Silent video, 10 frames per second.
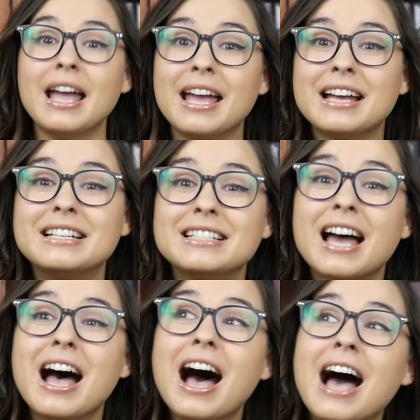and
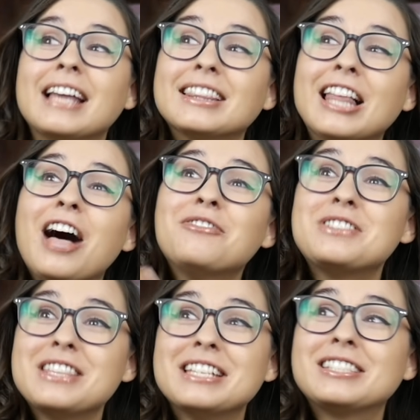I
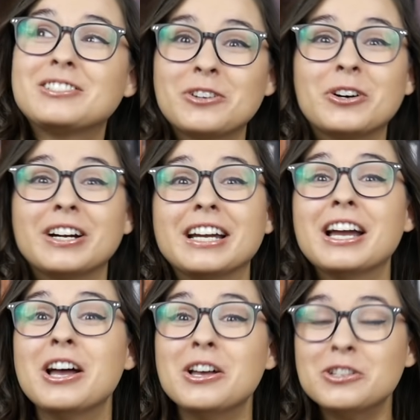loved this story
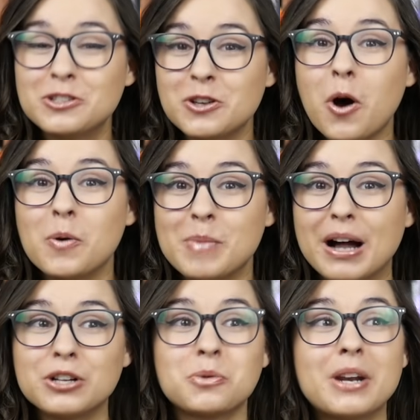so much.